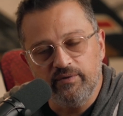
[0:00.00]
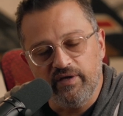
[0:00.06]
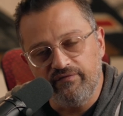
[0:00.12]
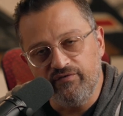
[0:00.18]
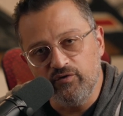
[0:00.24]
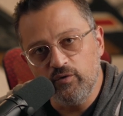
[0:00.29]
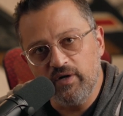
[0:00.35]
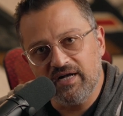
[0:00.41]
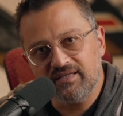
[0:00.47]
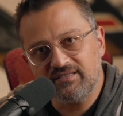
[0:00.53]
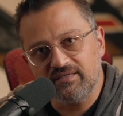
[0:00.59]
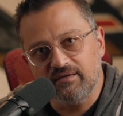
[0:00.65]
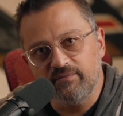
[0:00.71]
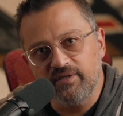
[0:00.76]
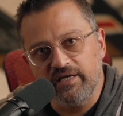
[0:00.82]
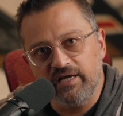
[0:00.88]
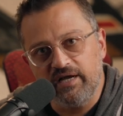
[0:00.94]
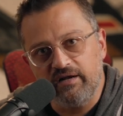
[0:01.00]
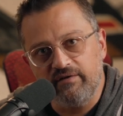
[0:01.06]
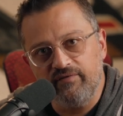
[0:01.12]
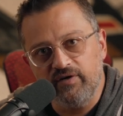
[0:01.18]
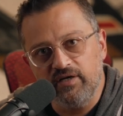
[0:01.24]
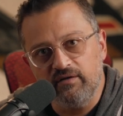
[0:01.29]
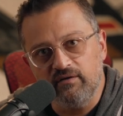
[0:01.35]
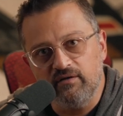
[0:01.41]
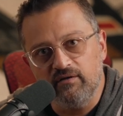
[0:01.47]
If you got something out of
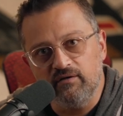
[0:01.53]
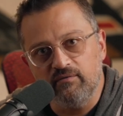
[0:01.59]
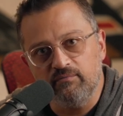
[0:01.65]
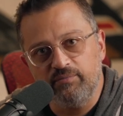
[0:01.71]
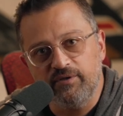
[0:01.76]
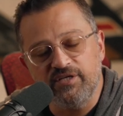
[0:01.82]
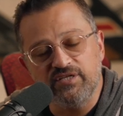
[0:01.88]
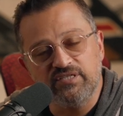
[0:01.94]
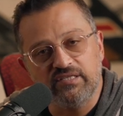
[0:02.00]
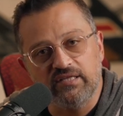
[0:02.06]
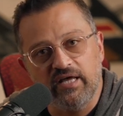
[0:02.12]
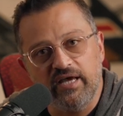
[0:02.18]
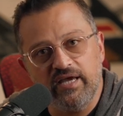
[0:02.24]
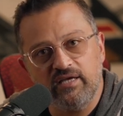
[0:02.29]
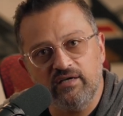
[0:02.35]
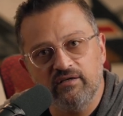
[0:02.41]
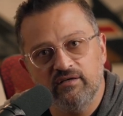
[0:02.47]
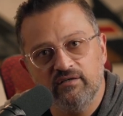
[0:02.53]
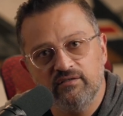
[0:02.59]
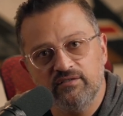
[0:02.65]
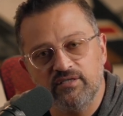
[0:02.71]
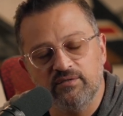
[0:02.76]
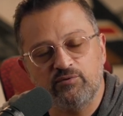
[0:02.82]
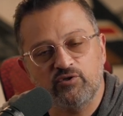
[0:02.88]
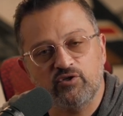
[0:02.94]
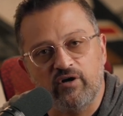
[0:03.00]
it, please like,
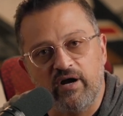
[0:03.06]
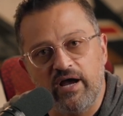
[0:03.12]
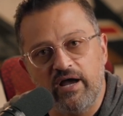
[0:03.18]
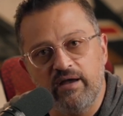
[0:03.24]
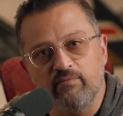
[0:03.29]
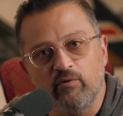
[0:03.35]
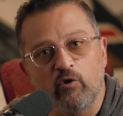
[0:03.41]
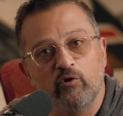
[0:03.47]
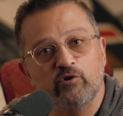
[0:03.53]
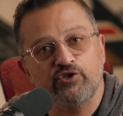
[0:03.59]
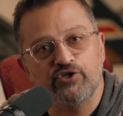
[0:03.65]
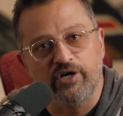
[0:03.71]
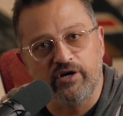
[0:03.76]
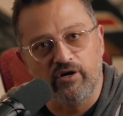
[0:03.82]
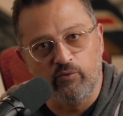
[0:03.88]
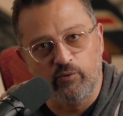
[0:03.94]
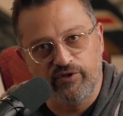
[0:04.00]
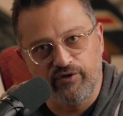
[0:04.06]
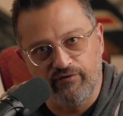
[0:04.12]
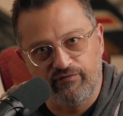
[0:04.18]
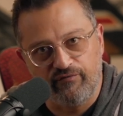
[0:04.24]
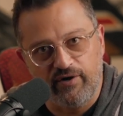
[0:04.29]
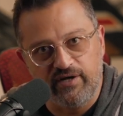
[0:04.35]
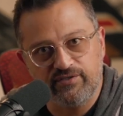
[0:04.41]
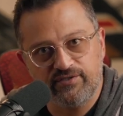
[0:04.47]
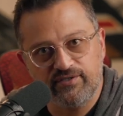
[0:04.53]
subscribe, or share it with your
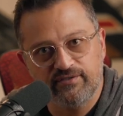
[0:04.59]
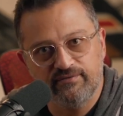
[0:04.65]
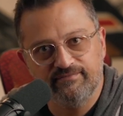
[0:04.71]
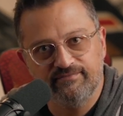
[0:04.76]
friends.